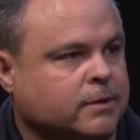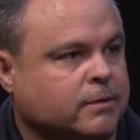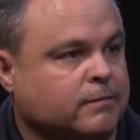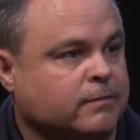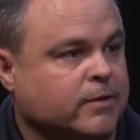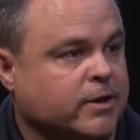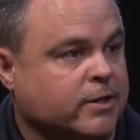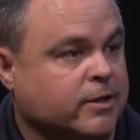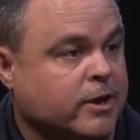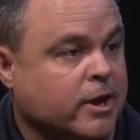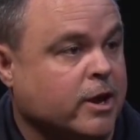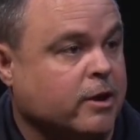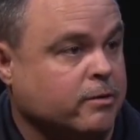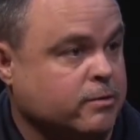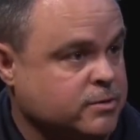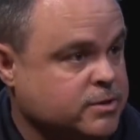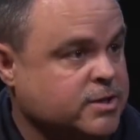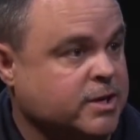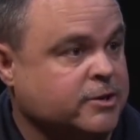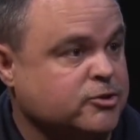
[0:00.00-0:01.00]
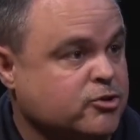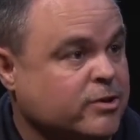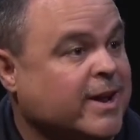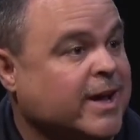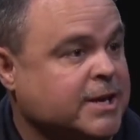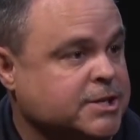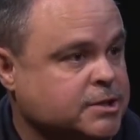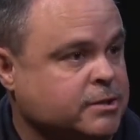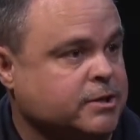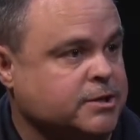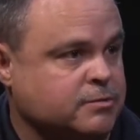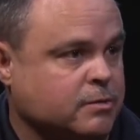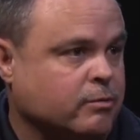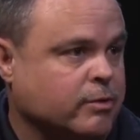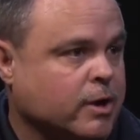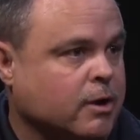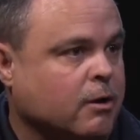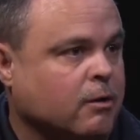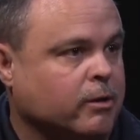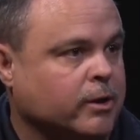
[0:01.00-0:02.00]
via the nose, intranasally is what we
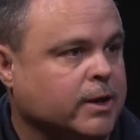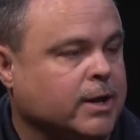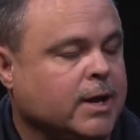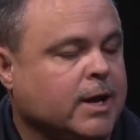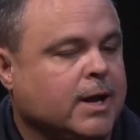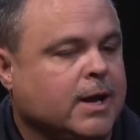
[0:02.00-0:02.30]
mm -hmm. call it.